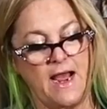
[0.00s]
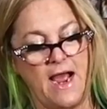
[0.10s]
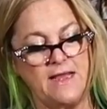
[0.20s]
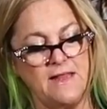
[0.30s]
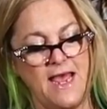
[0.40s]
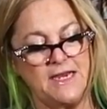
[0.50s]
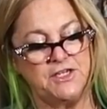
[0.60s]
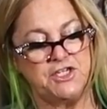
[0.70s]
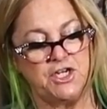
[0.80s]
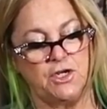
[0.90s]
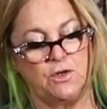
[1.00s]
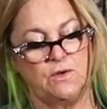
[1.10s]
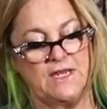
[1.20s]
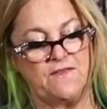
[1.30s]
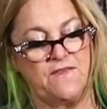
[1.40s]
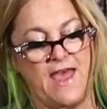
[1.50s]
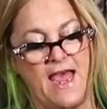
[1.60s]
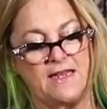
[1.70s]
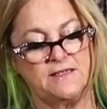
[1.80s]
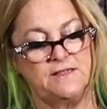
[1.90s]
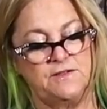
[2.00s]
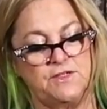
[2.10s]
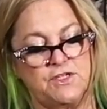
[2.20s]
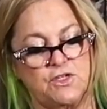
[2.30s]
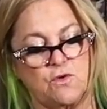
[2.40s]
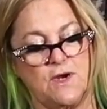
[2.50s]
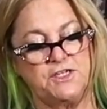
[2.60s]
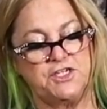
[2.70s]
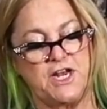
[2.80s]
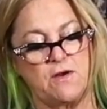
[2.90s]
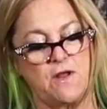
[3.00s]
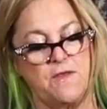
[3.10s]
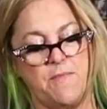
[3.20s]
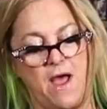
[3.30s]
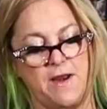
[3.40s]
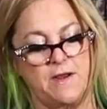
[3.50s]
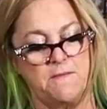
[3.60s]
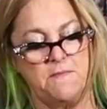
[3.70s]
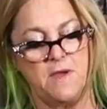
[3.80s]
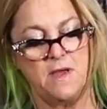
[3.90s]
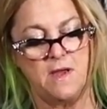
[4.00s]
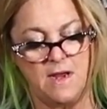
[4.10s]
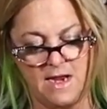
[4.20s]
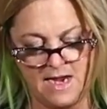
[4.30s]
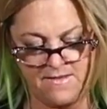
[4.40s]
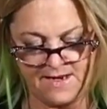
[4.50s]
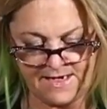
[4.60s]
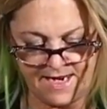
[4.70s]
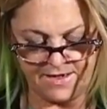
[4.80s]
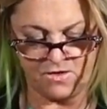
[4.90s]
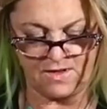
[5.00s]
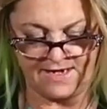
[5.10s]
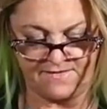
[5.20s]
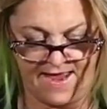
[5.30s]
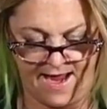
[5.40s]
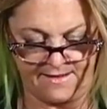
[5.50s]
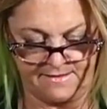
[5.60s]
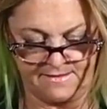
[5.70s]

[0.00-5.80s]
I like to get that scrunched down on the bottom and then kind of go like that.